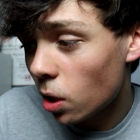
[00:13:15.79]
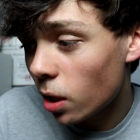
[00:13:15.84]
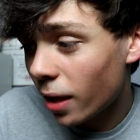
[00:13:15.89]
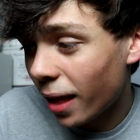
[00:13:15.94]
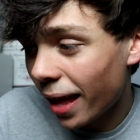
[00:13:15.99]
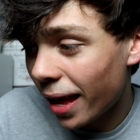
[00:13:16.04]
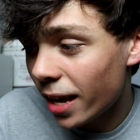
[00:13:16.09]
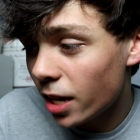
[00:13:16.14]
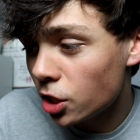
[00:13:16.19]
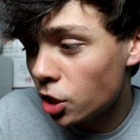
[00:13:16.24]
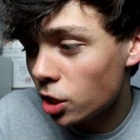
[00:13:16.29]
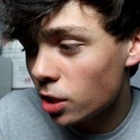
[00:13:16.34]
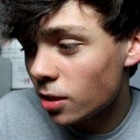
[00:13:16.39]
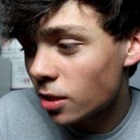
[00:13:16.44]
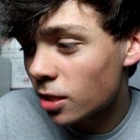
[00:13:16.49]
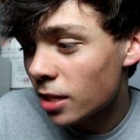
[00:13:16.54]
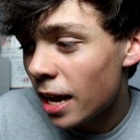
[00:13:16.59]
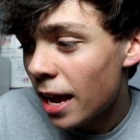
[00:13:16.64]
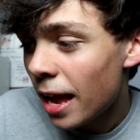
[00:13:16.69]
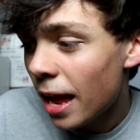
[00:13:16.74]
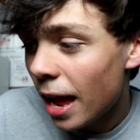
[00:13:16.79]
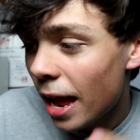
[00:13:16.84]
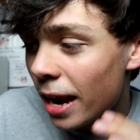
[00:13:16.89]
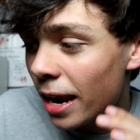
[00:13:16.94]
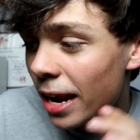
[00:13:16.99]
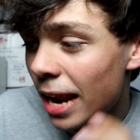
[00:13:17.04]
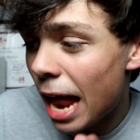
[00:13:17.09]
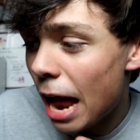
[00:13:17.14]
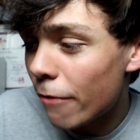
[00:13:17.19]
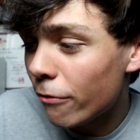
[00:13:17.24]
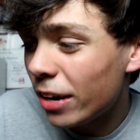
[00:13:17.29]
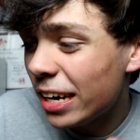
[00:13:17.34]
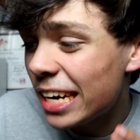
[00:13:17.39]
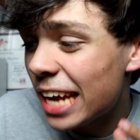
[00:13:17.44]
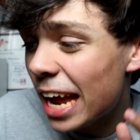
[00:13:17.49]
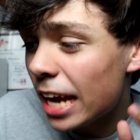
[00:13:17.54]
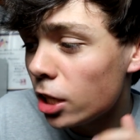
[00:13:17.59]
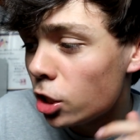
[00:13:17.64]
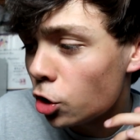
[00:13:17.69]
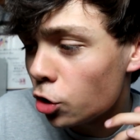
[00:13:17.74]
occasions, and an
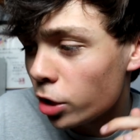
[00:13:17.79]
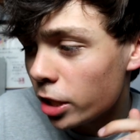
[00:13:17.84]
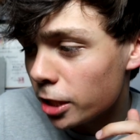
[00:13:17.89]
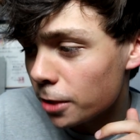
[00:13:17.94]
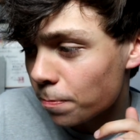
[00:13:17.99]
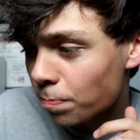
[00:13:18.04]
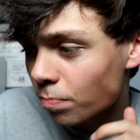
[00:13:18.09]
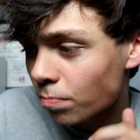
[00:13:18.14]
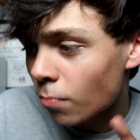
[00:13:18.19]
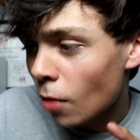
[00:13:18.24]
everyday treat.